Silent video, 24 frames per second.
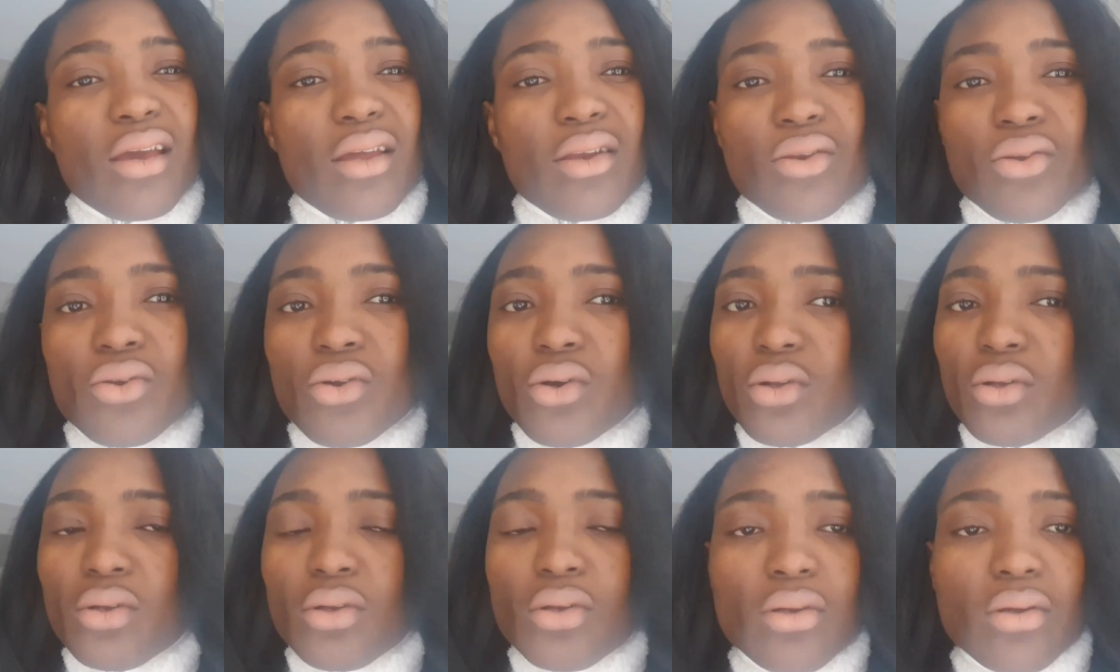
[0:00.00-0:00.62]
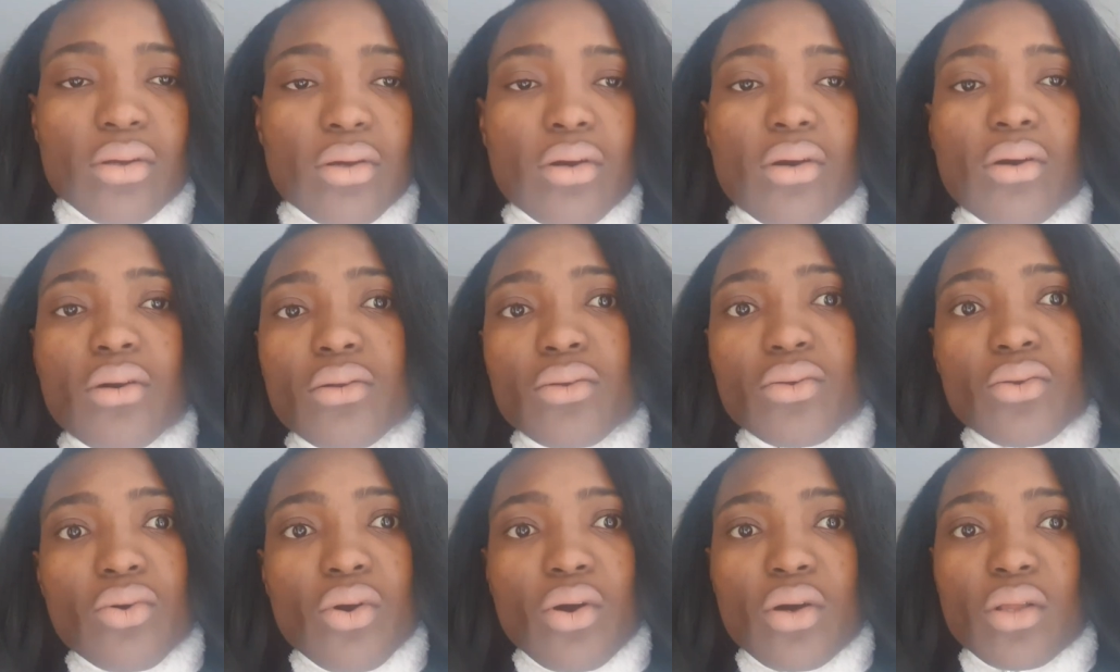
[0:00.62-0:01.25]
No
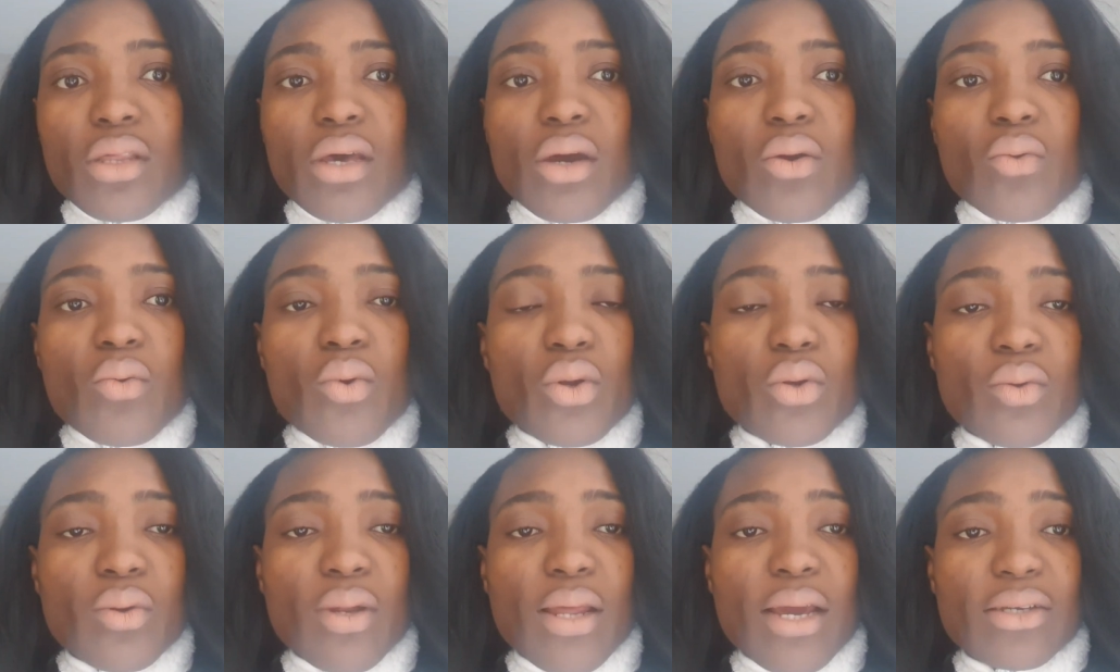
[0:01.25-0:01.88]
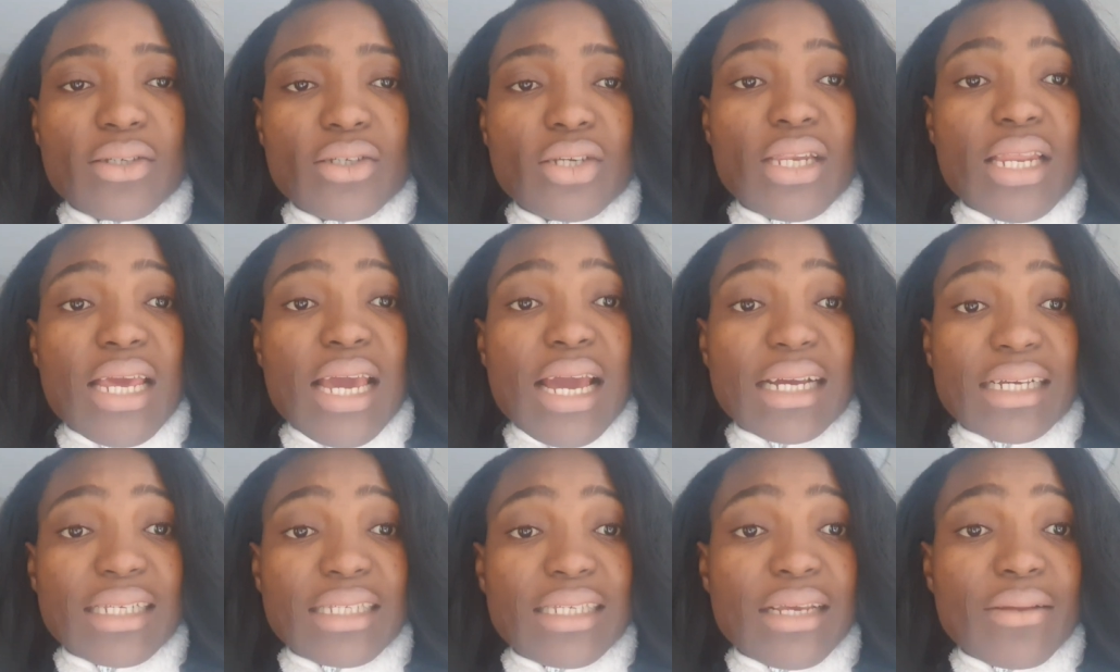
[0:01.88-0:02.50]
other one would actually
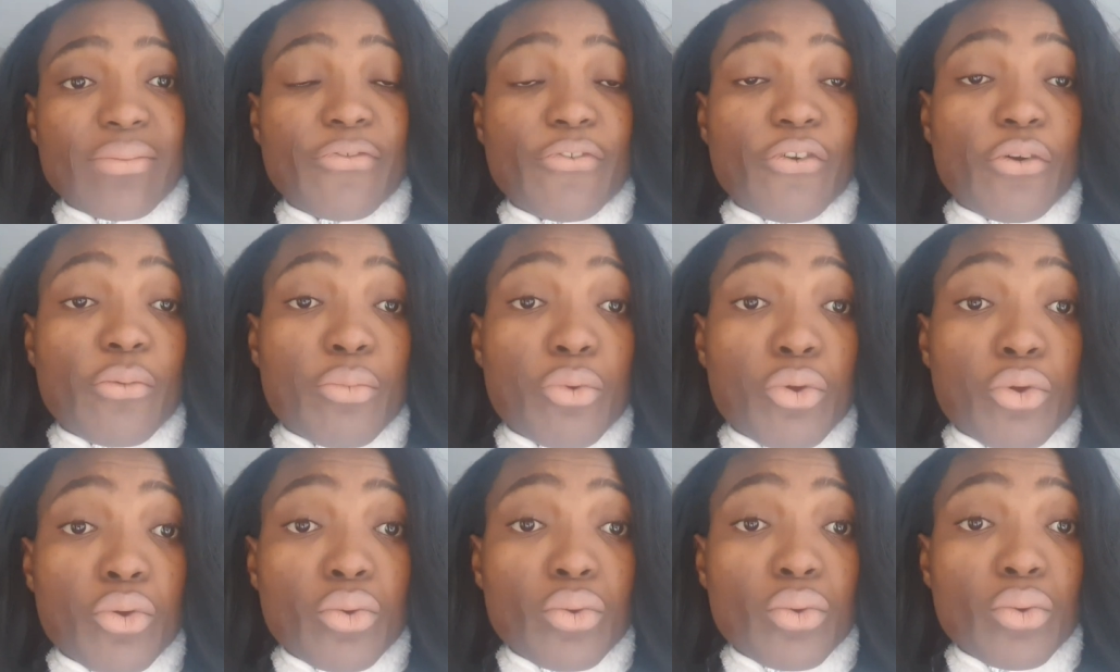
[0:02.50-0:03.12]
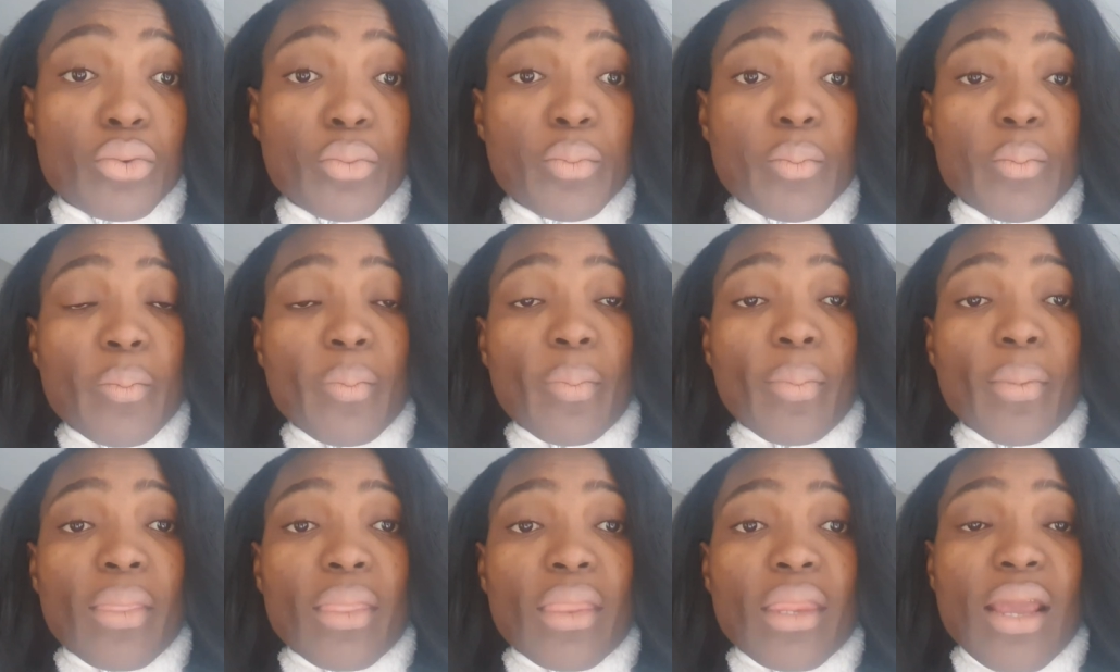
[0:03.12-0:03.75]
accept from you
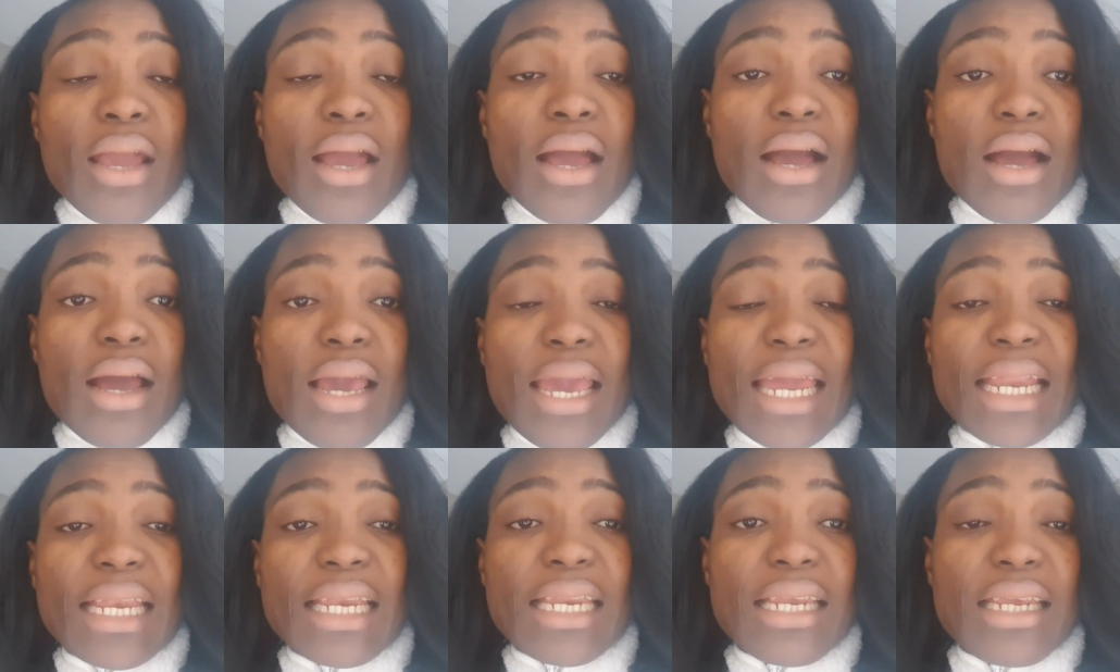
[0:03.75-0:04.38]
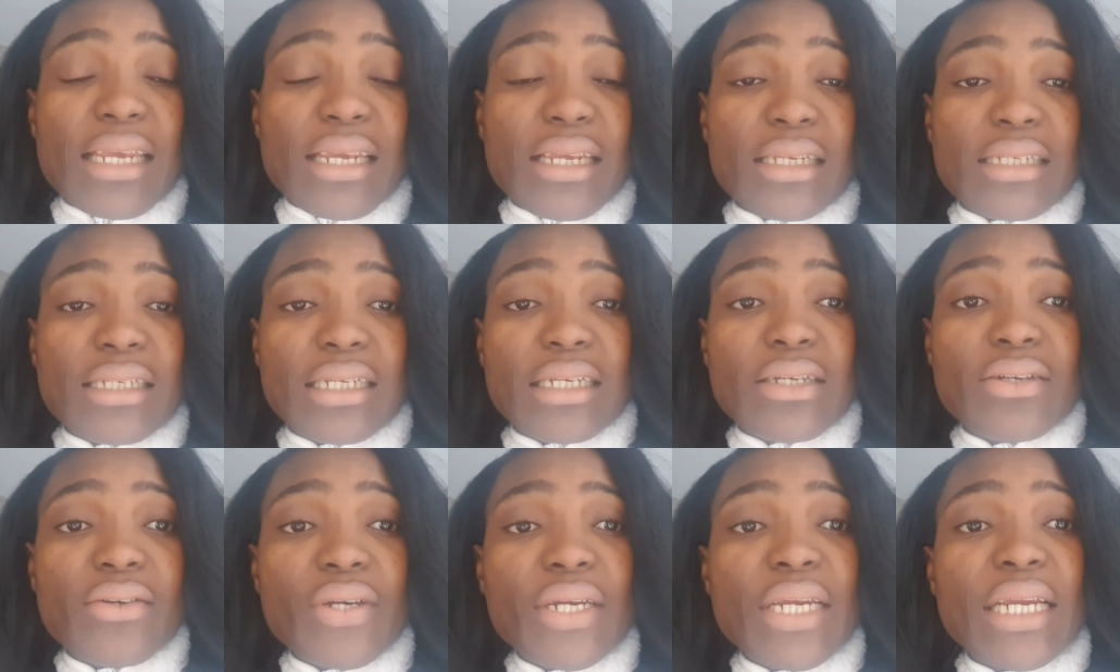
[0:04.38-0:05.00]
any
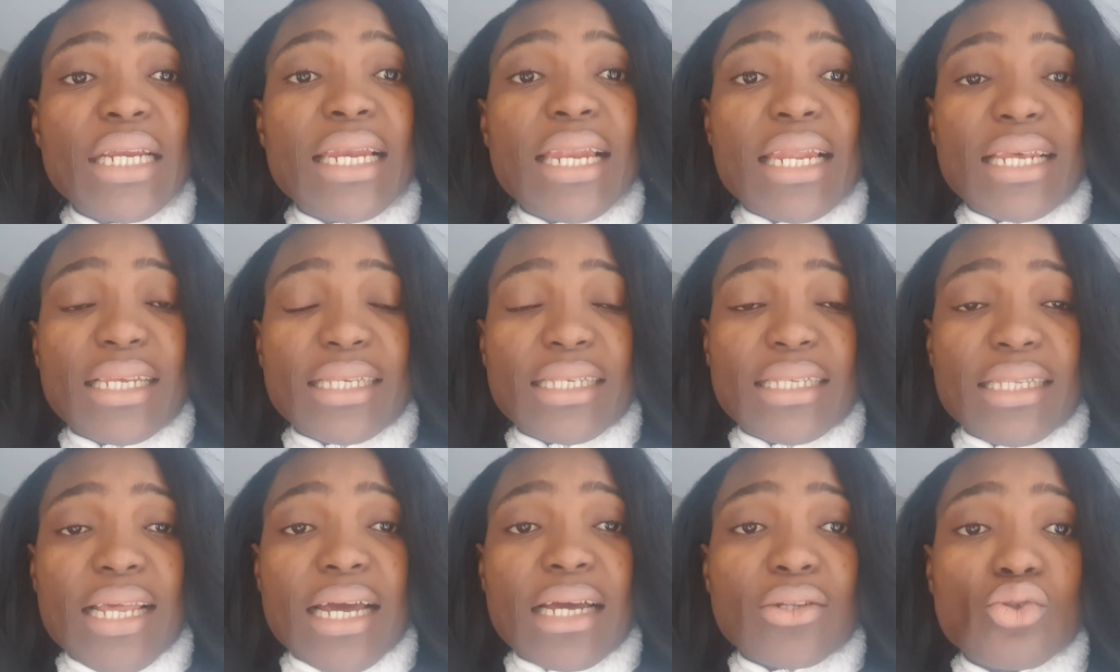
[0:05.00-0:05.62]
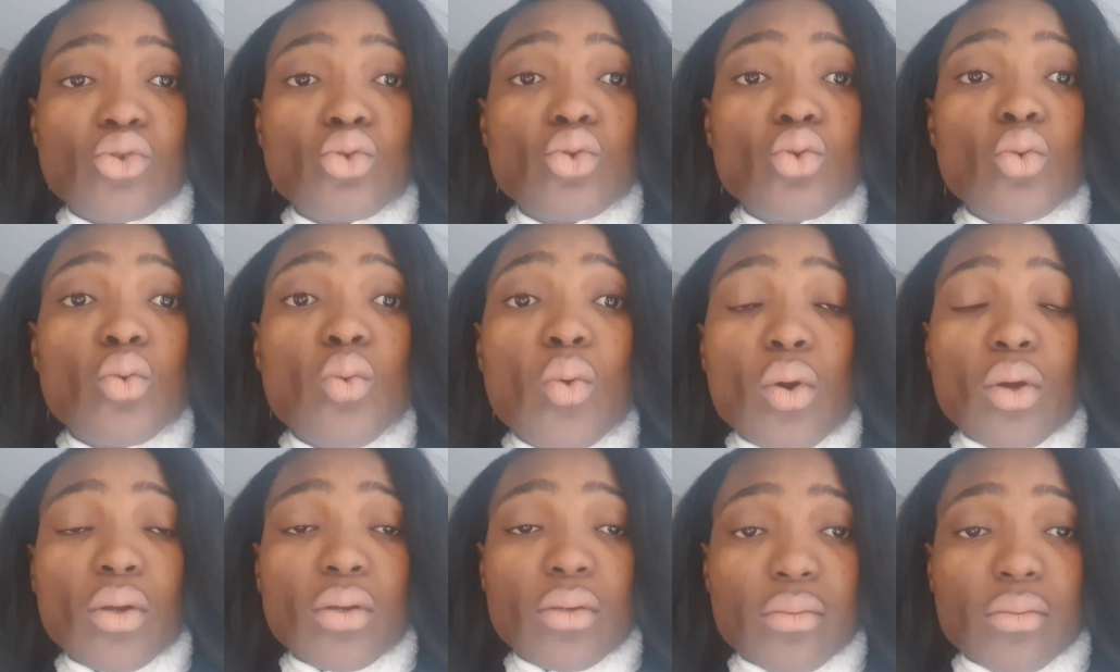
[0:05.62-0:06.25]
degree less than 2-1.